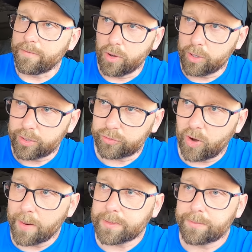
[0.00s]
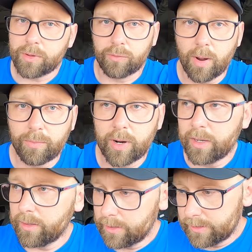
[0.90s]
If you hook your straps up to the rub
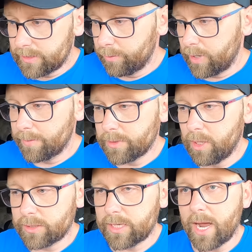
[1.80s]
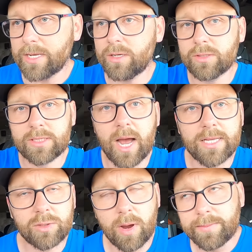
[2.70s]
rail, someone comes alongside you,
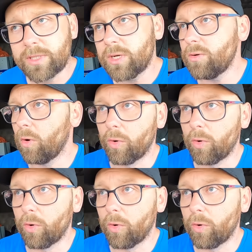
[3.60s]
side swipes you,